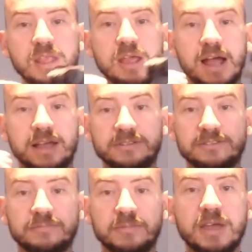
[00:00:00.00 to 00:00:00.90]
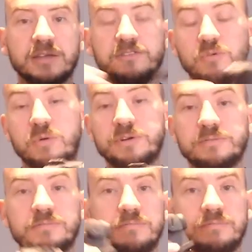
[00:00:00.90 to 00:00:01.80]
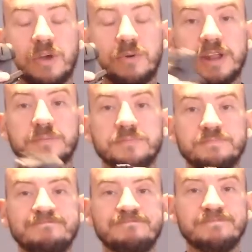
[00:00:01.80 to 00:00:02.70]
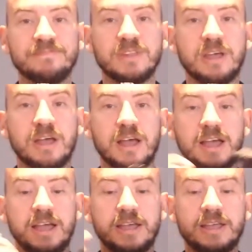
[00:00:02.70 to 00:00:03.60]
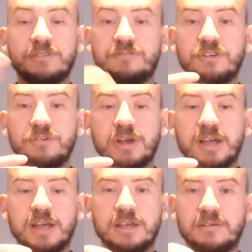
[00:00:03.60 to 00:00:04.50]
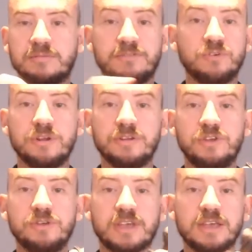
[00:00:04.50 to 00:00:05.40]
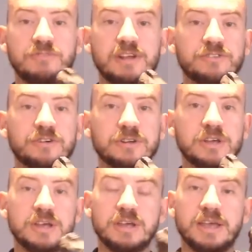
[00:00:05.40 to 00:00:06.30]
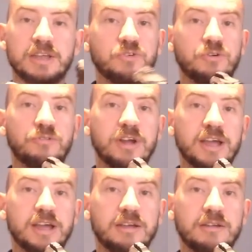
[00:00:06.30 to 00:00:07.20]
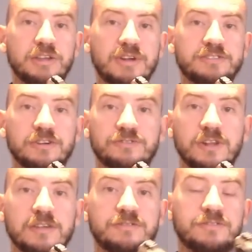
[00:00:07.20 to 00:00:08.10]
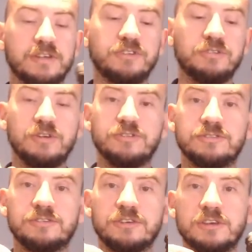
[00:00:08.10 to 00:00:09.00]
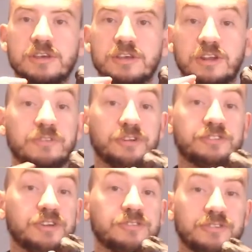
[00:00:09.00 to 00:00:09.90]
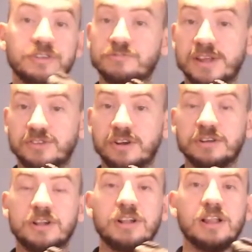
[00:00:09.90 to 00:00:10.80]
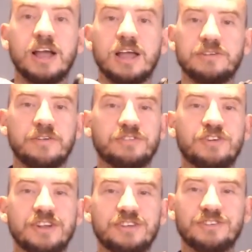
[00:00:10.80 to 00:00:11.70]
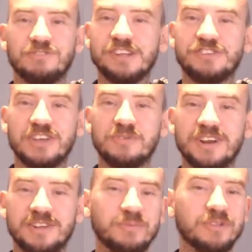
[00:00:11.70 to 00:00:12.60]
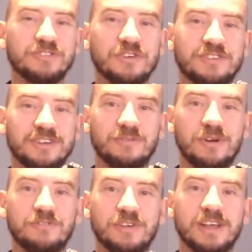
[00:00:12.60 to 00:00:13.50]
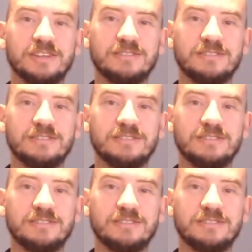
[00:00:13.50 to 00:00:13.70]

And yeah, if you want one, go and get it. If you use a red dot in your airsoft life, if you use, if you're a shooter and use a red dot, and you ever try using a really cheap one and it's wanders off zero,